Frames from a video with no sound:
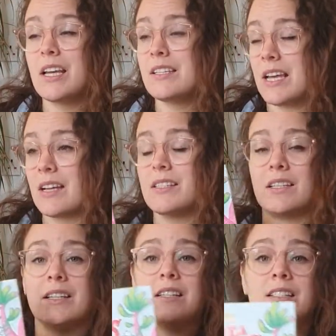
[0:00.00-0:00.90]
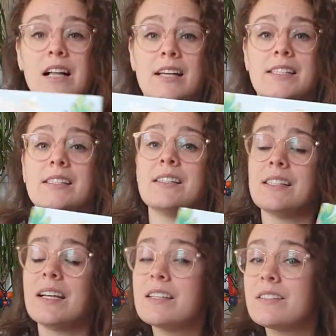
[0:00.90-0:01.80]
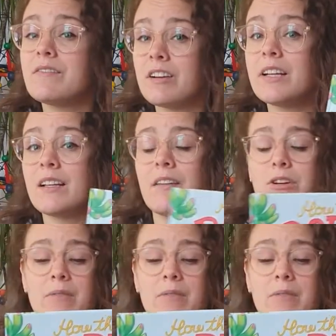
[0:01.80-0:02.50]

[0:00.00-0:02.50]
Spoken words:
text in his classes because it is a very clever